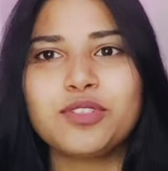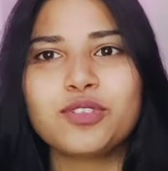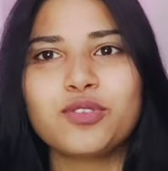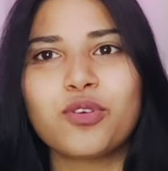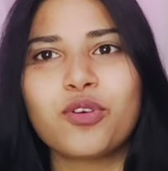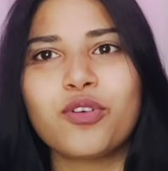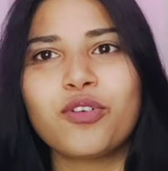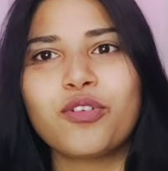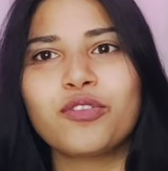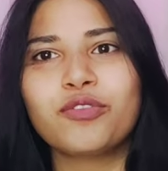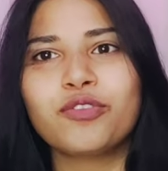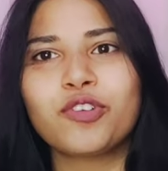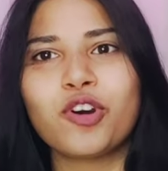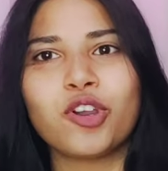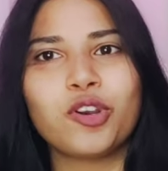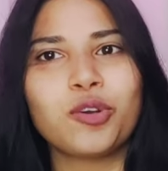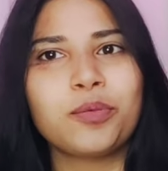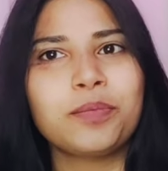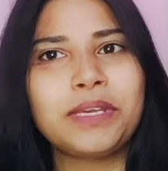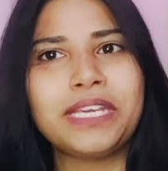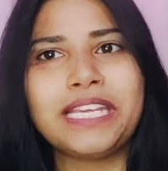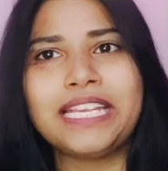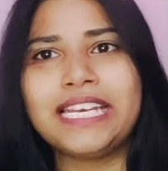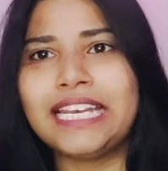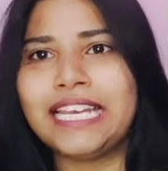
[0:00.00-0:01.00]
so follow
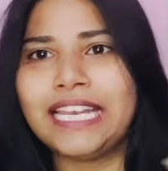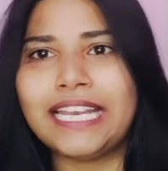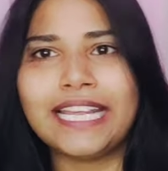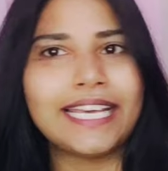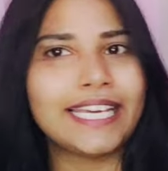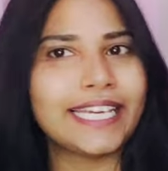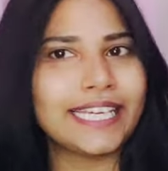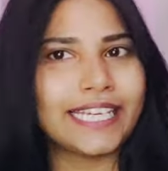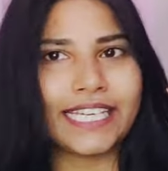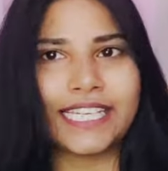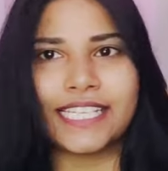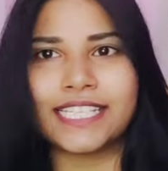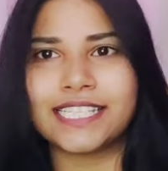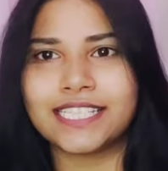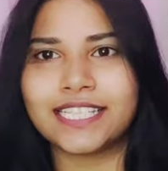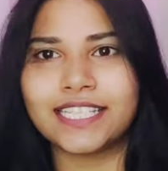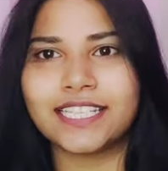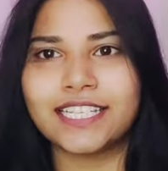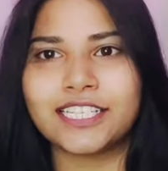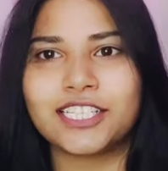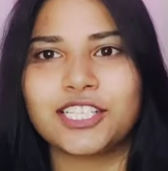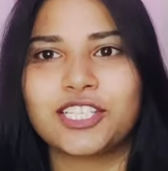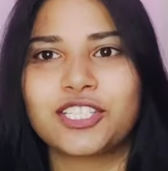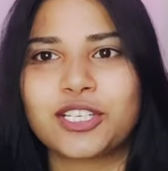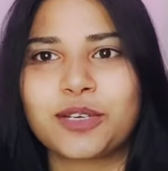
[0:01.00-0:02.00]
me, link is in
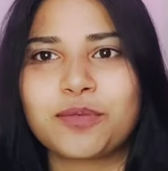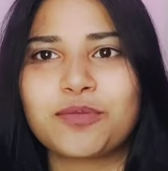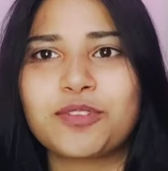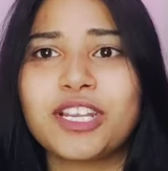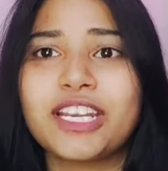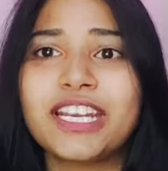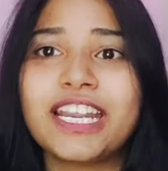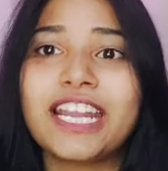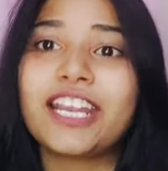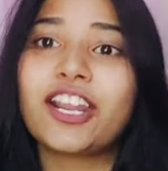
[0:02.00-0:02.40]
the description.